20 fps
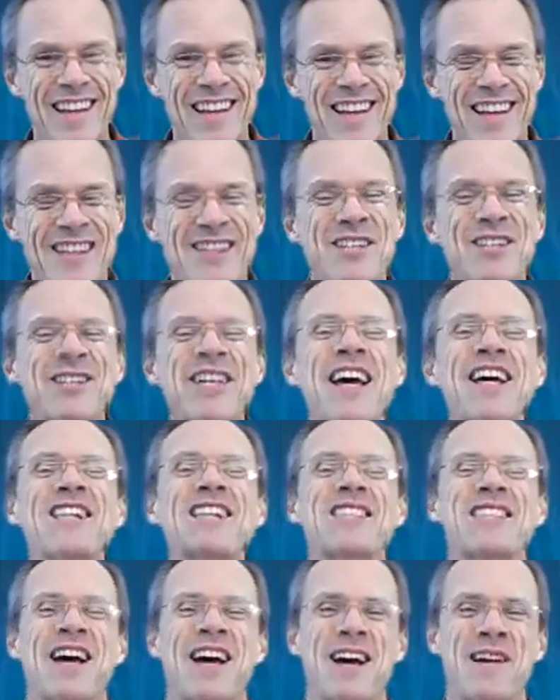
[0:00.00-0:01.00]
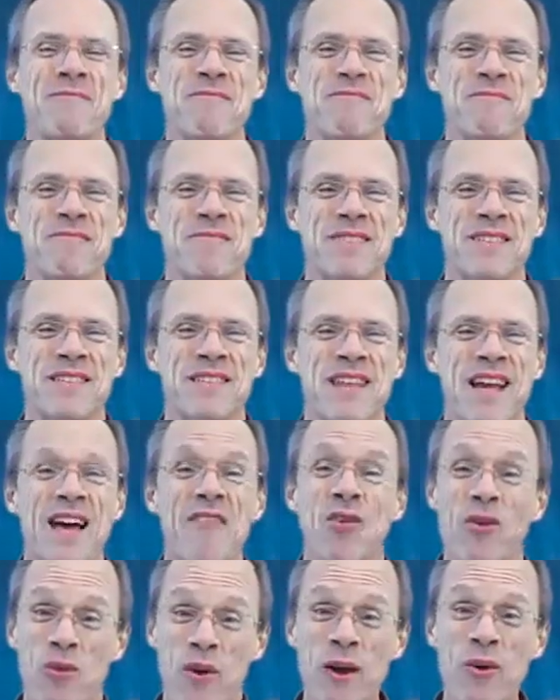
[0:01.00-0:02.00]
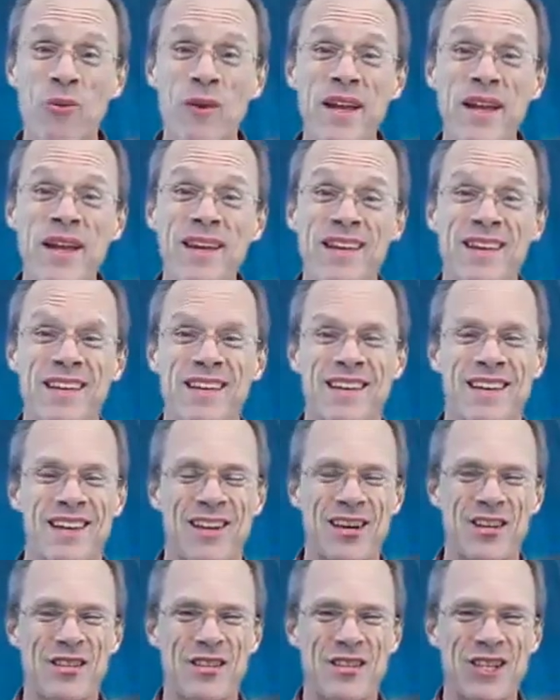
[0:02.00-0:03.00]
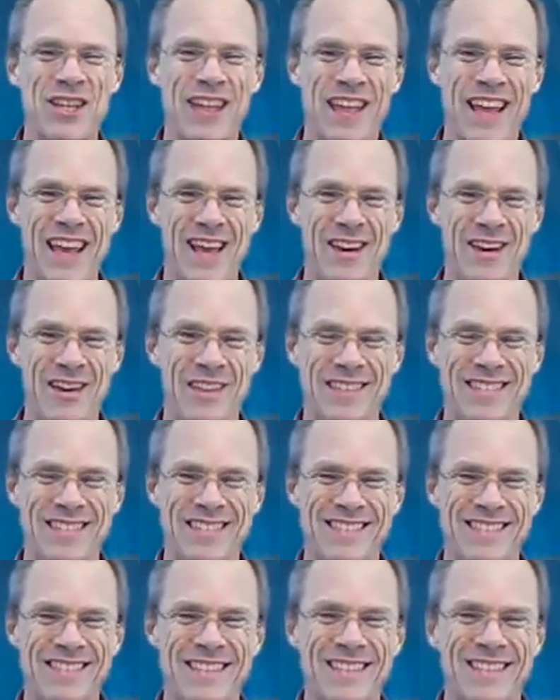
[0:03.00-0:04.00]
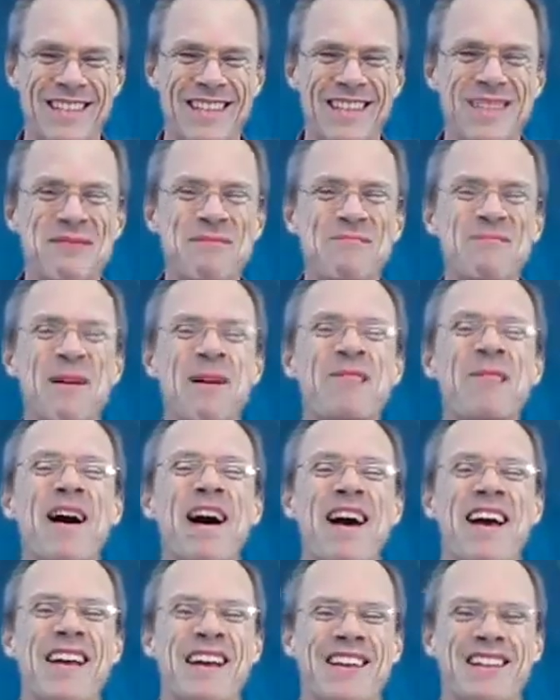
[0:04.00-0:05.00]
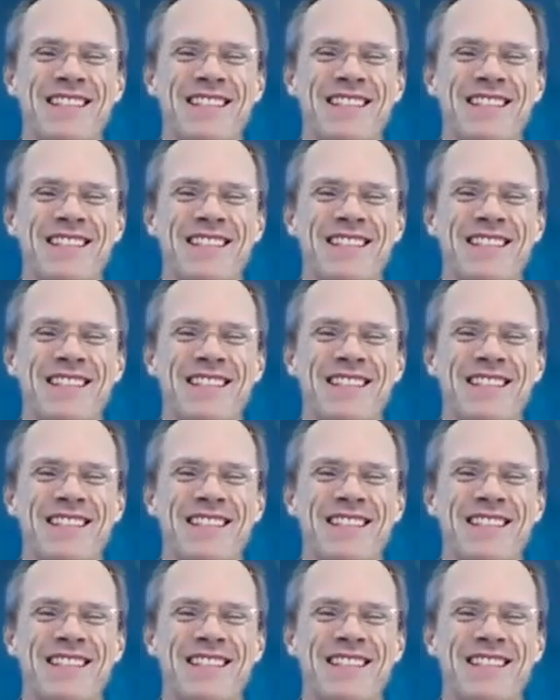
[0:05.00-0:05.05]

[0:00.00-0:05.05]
Until next time, have a great week, and I'll see you later. Bye-bye.